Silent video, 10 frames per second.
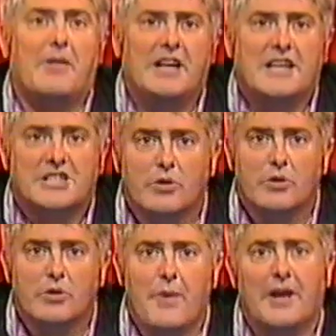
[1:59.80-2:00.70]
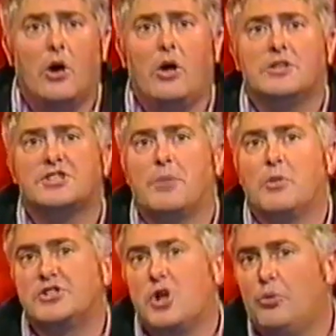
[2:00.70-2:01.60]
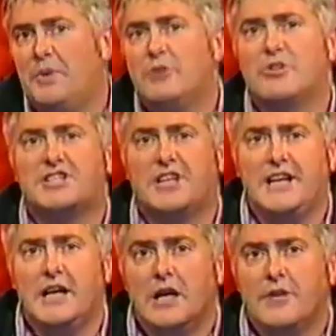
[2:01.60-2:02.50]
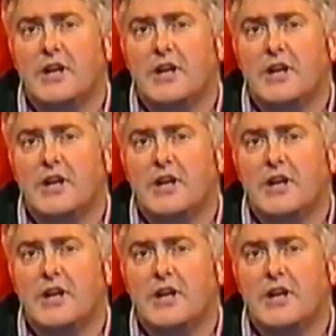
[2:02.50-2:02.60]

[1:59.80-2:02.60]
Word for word: Apparently it's still going on. Someone told me recently